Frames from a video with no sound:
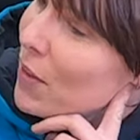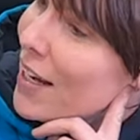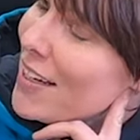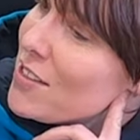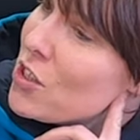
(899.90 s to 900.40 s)

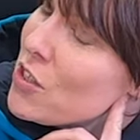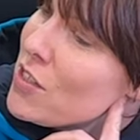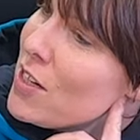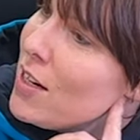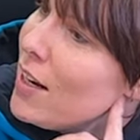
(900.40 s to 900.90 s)
like, it's
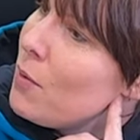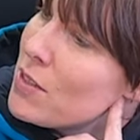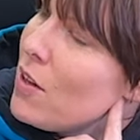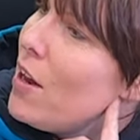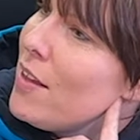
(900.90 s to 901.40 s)
just, it was
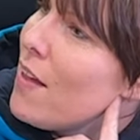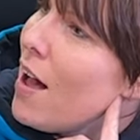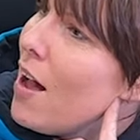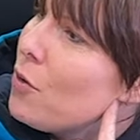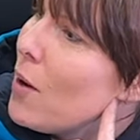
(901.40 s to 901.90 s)
learning the
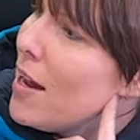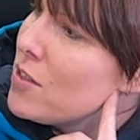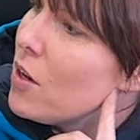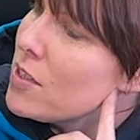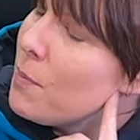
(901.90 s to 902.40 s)
hard way.
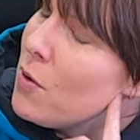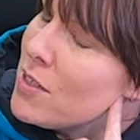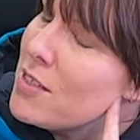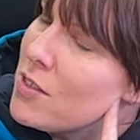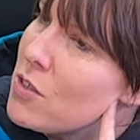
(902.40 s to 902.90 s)
So I suppose
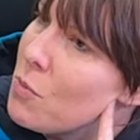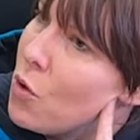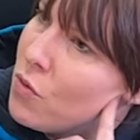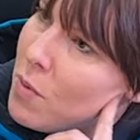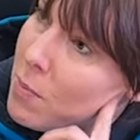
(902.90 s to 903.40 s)
it did some
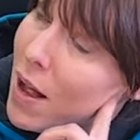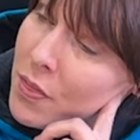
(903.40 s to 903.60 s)
good for me. But I